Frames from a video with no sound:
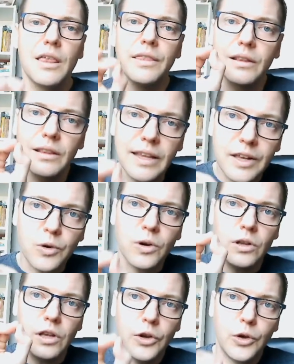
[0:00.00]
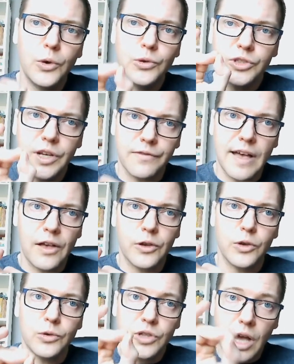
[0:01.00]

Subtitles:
the literal acoustic values